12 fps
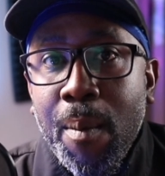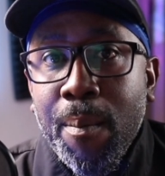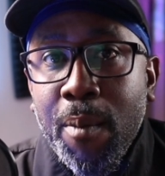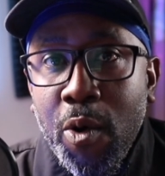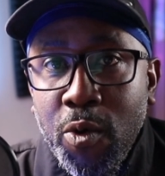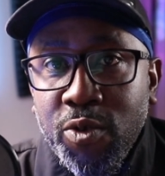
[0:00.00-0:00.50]

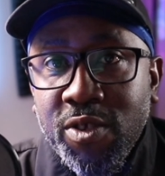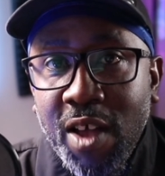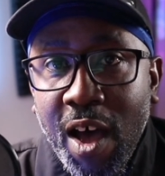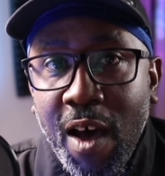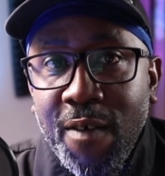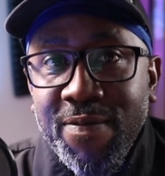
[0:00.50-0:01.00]
Most
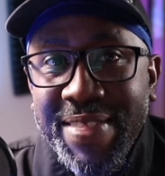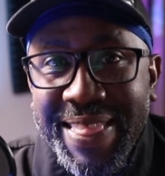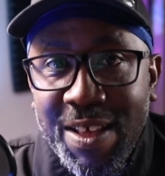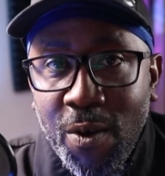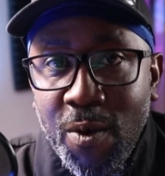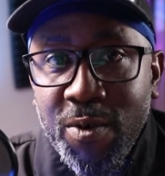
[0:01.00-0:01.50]
of
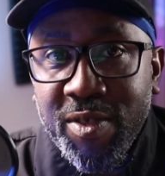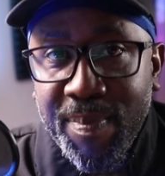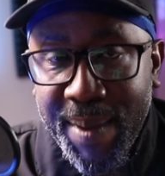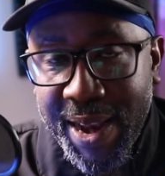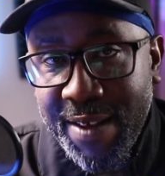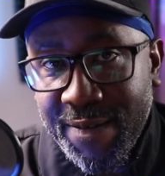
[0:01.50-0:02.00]
those
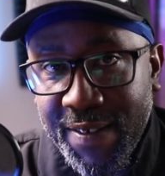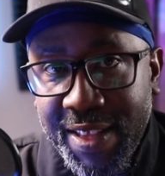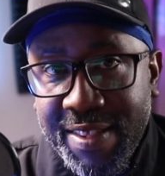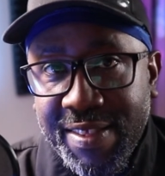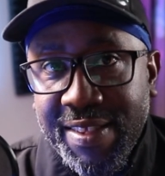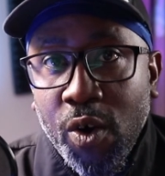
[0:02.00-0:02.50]

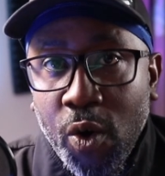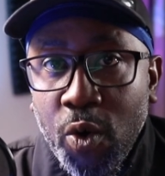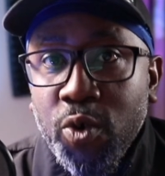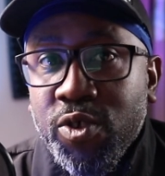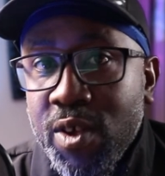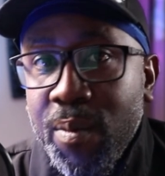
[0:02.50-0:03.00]
benefits
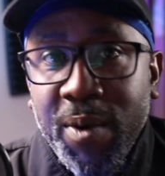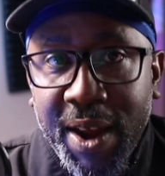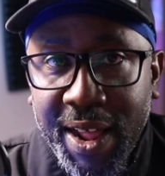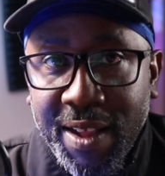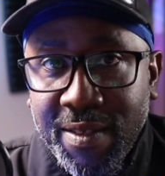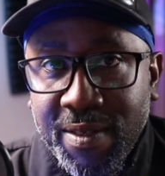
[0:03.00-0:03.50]
go
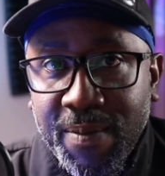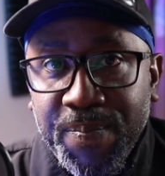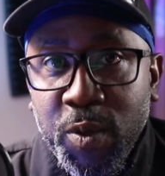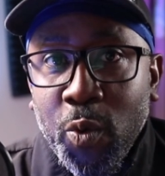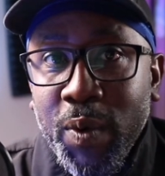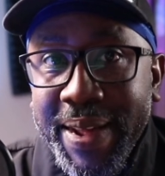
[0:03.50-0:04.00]
somewhere else.
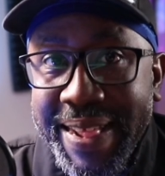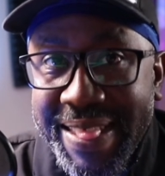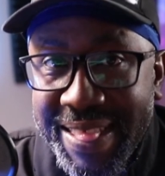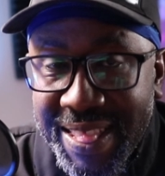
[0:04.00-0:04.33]
We